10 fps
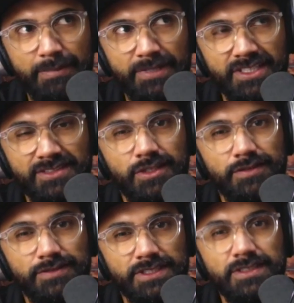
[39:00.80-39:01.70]
happiness
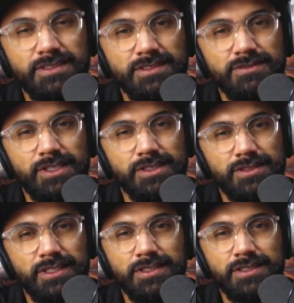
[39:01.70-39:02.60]
often rather
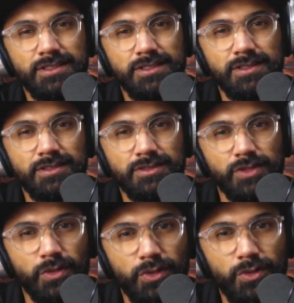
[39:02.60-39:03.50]
than
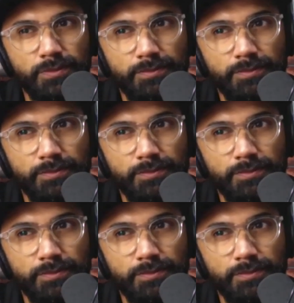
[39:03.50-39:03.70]
sorrow,